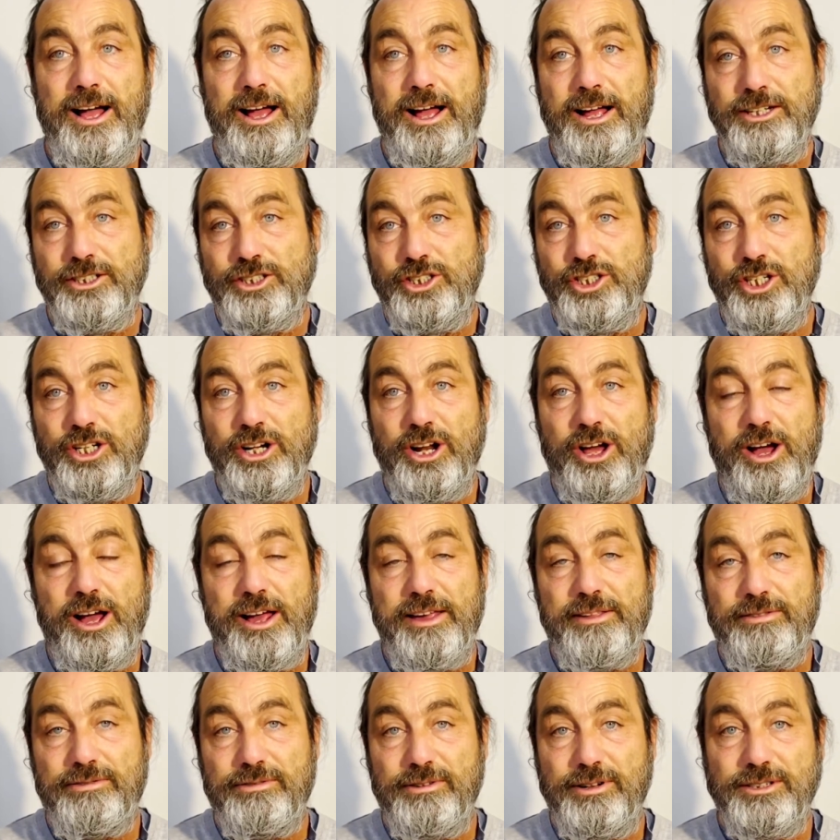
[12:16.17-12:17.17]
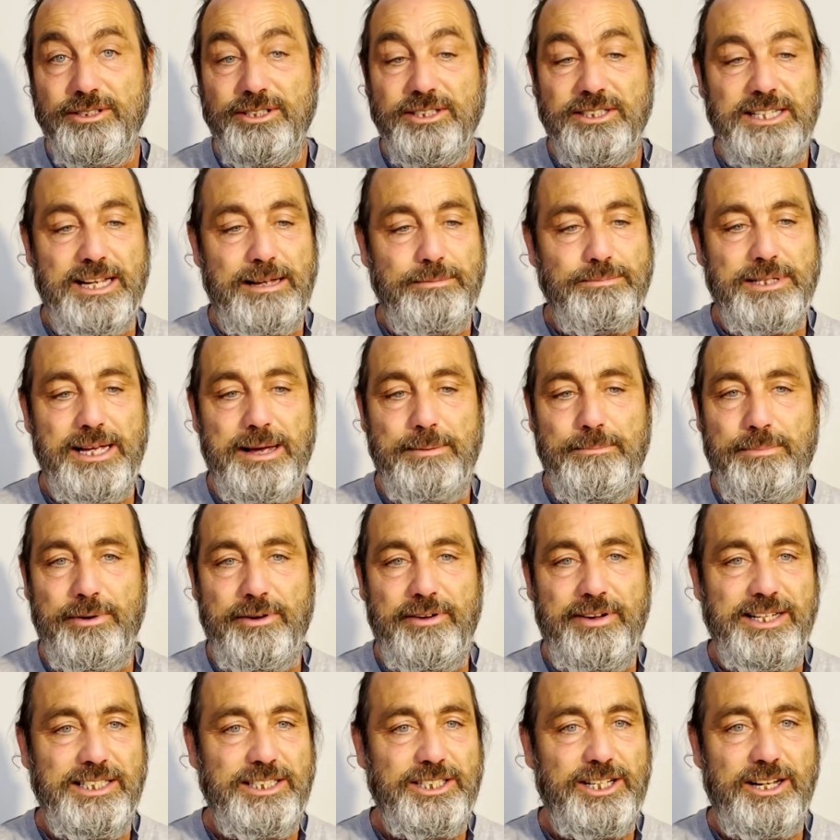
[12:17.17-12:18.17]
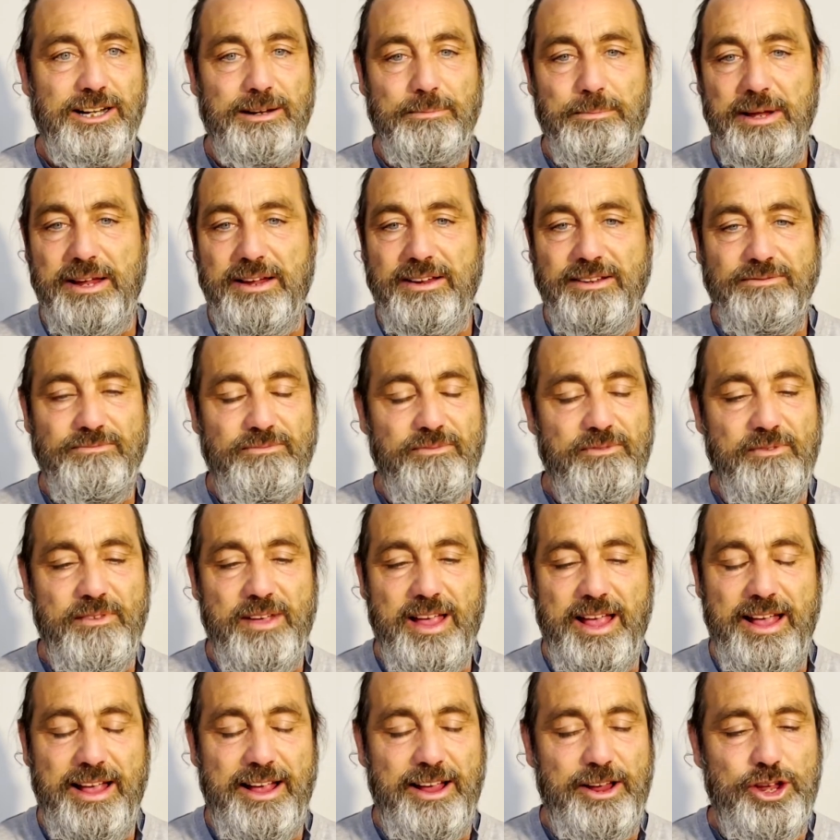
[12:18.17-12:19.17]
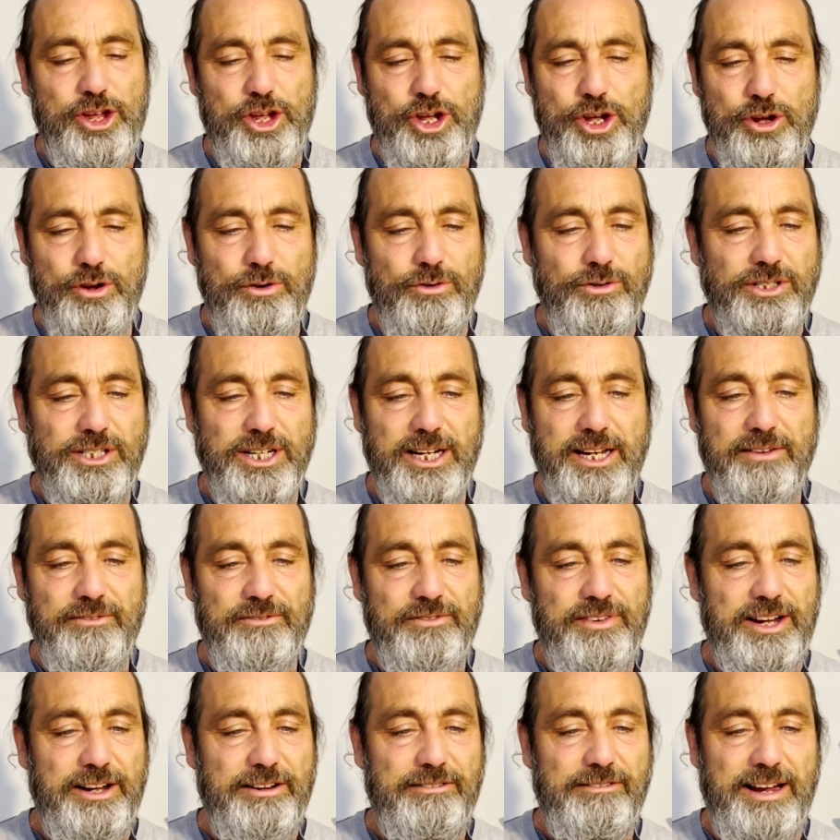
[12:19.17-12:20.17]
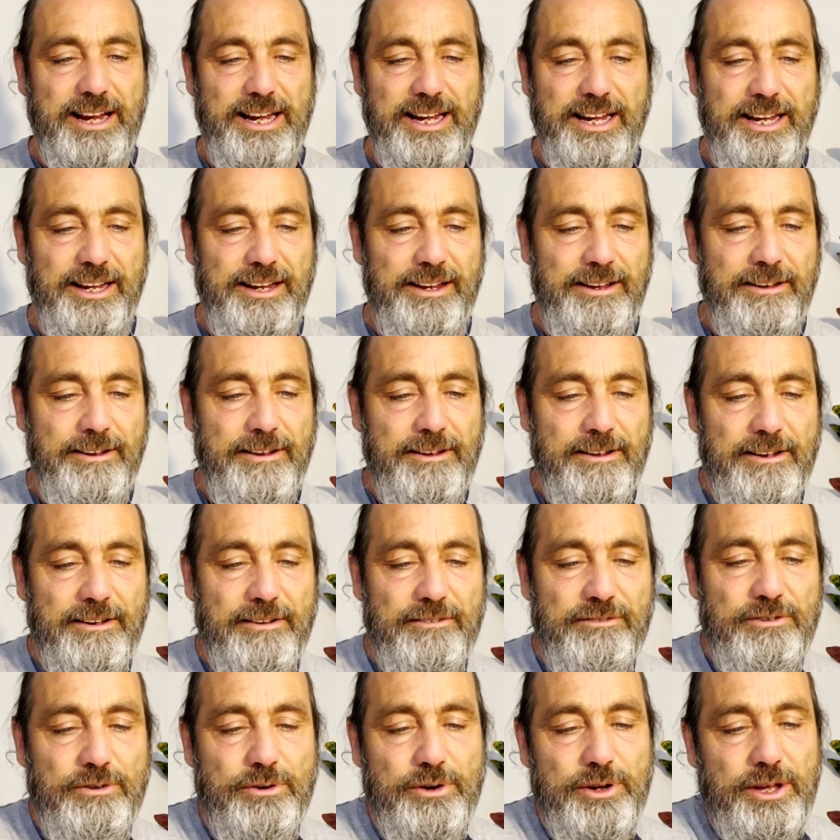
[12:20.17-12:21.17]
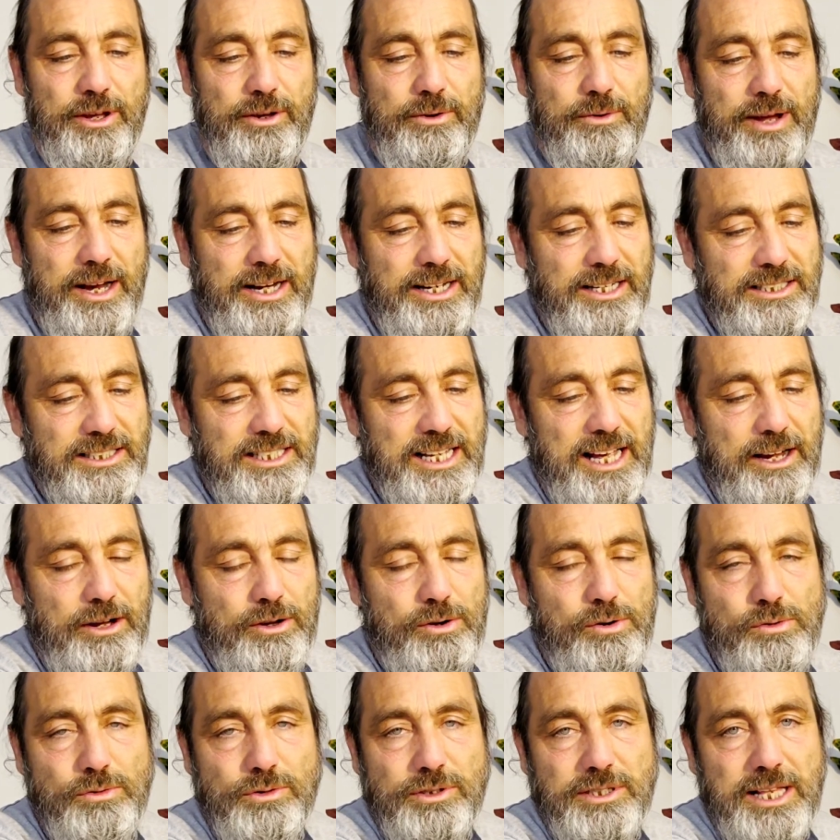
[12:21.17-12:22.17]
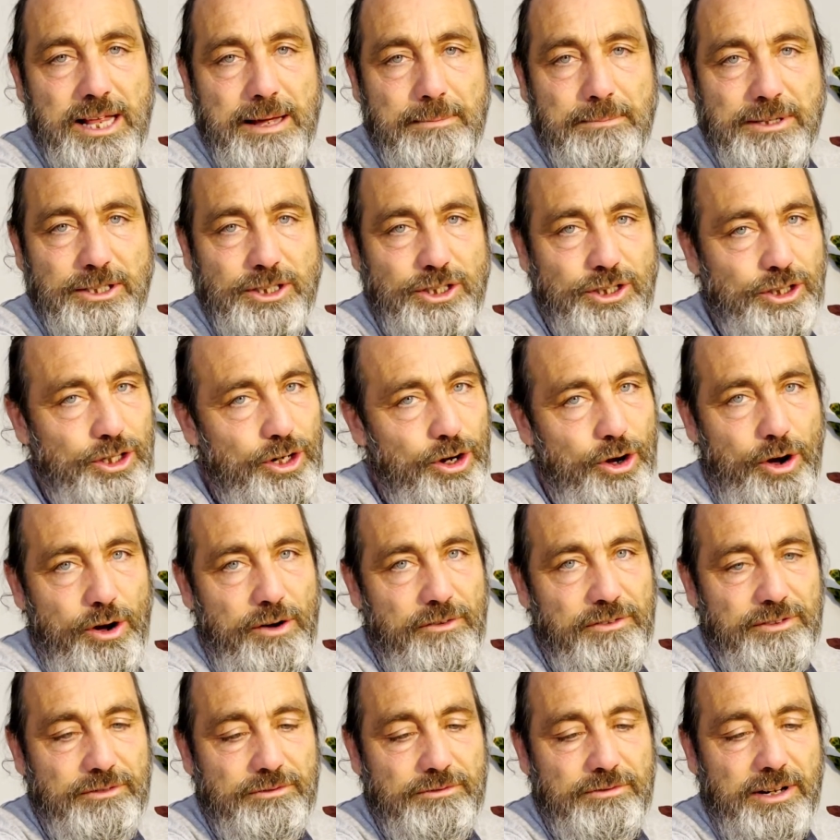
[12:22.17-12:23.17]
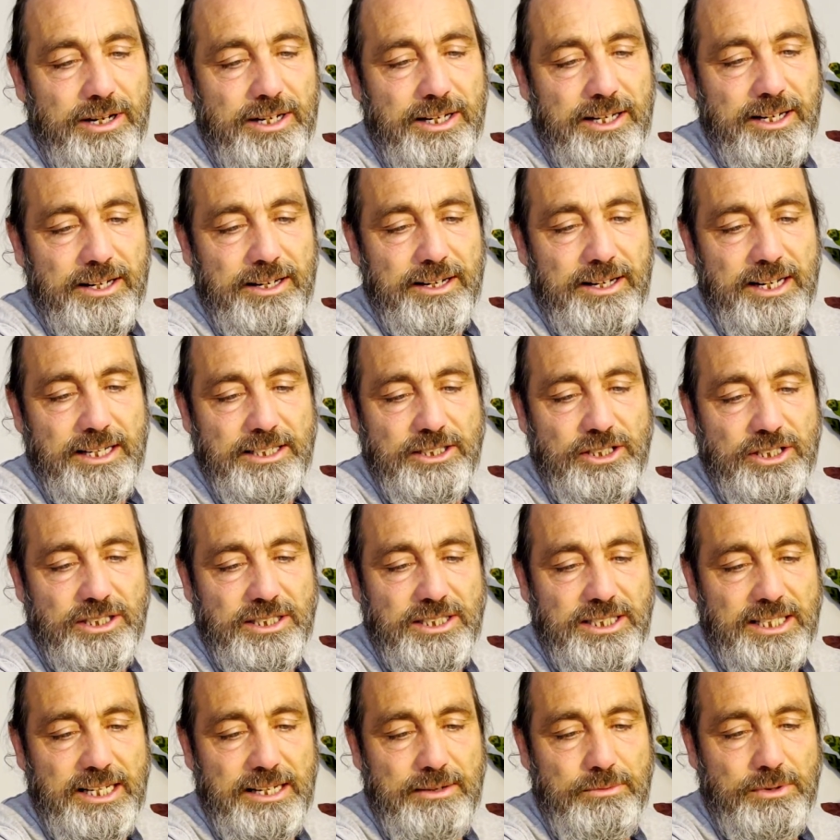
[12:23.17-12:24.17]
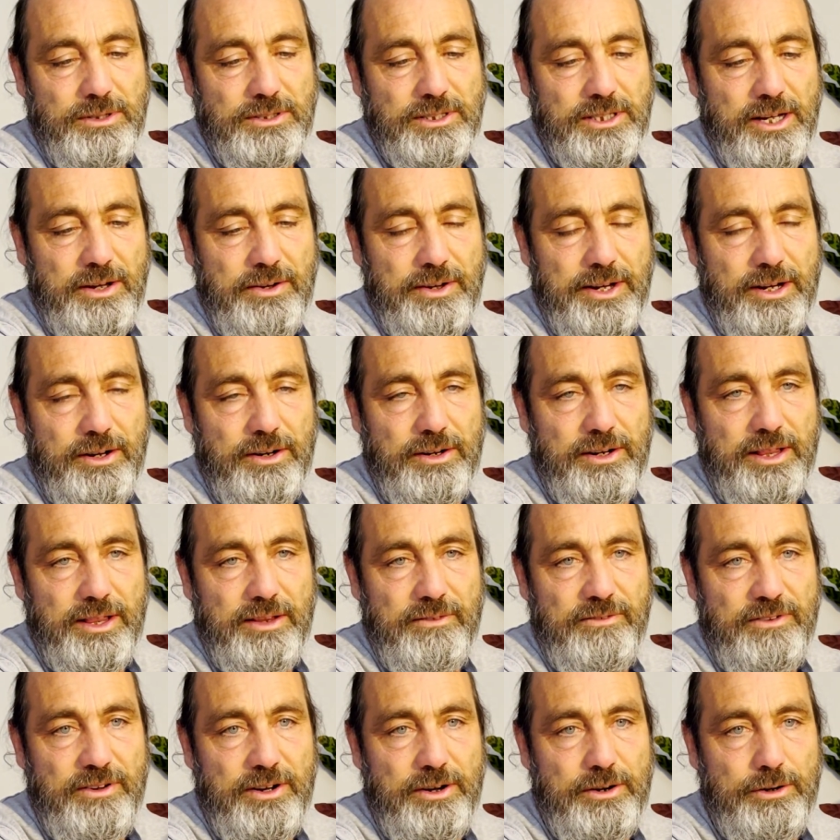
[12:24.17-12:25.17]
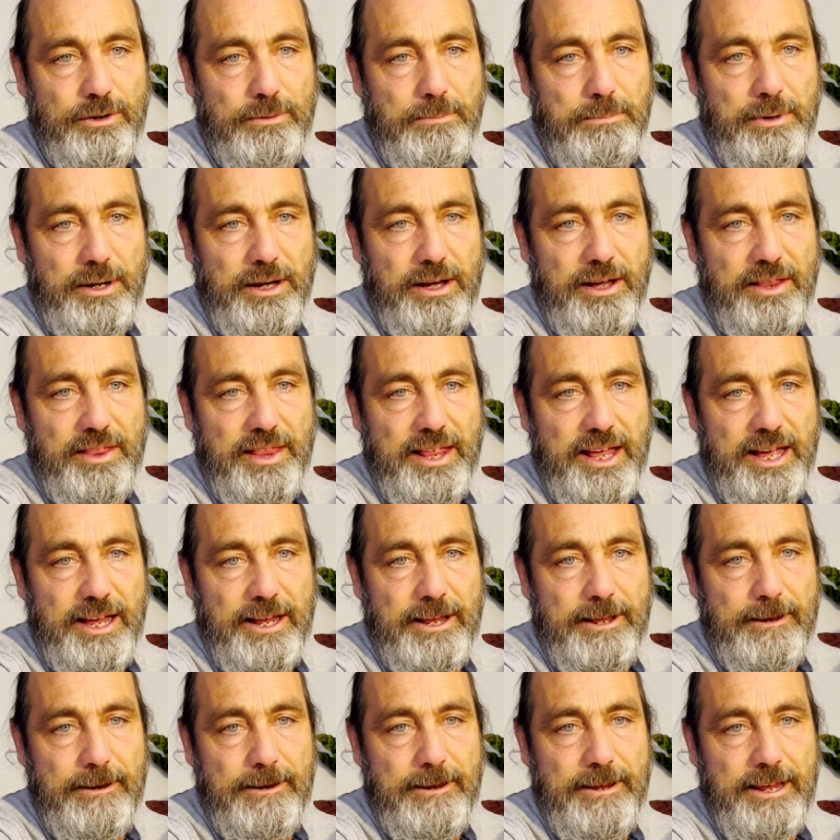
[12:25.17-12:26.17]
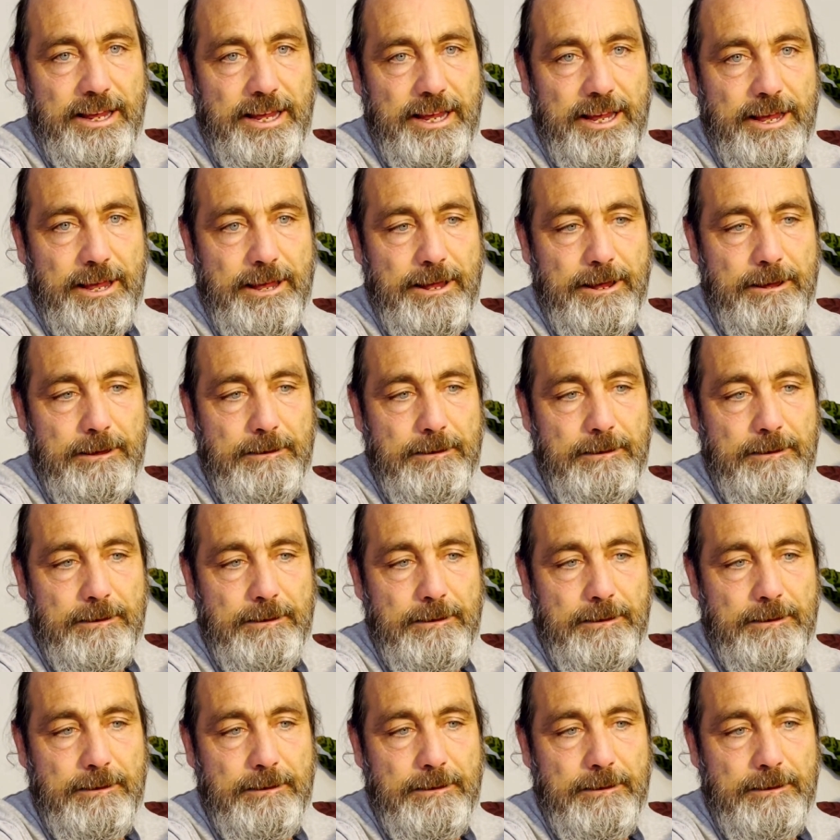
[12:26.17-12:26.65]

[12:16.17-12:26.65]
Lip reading: July through to September. It's going to be hugely invigorating for you, and it's that call to that mission you're off and running. Let's just see what's going on in the final part of that year.